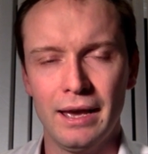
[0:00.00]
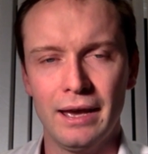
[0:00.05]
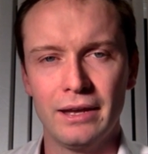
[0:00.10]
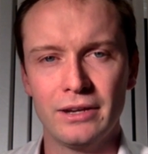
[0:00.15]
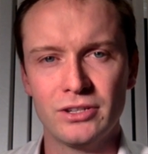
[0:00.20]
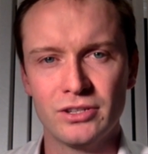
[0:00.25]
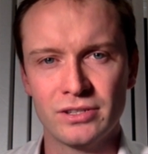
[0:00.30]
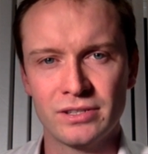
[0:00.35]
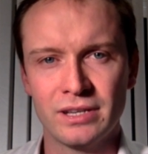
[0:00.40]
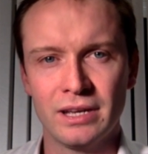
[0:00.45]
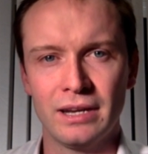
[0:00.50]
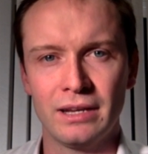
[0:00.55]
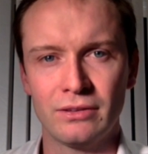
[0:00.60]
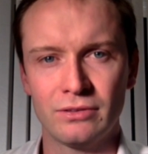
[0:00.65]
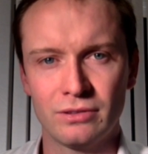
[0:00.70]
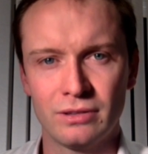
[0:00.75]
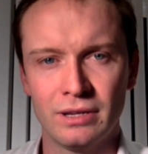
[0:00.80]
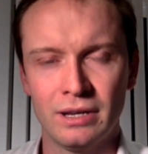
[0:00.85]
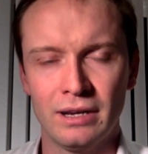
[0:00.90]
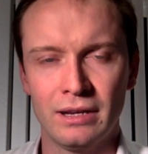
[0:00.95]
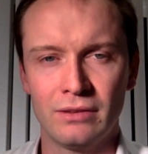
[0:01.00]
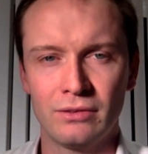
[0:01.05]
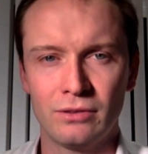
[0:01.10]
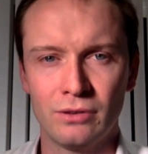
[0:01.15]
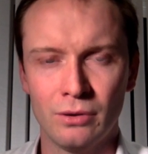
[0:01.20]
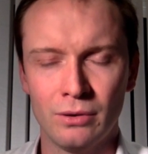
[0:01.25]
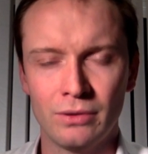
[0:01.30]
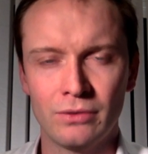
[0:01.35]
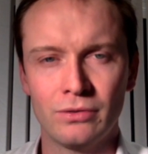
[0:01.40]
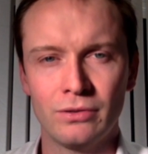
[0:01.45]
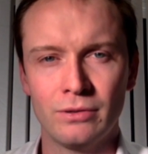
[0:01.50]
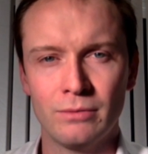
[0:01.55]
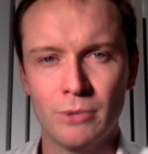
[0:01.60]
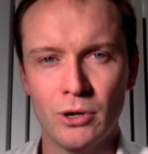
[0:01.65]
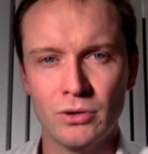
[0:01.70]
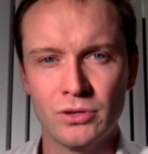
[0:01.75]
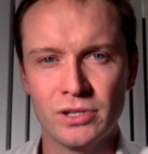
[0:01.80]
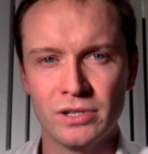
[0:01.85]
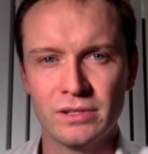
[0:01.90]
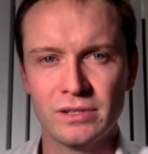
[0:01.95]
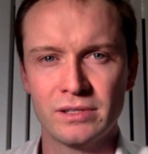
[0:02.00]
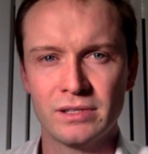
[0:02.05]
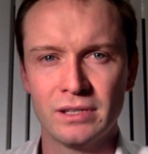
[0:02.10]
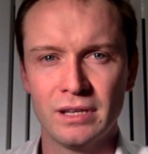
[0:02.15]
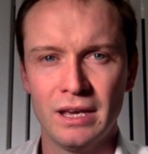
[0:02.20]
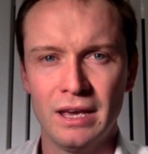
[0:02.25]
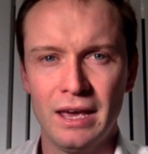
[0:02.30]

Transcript: just going through the motions,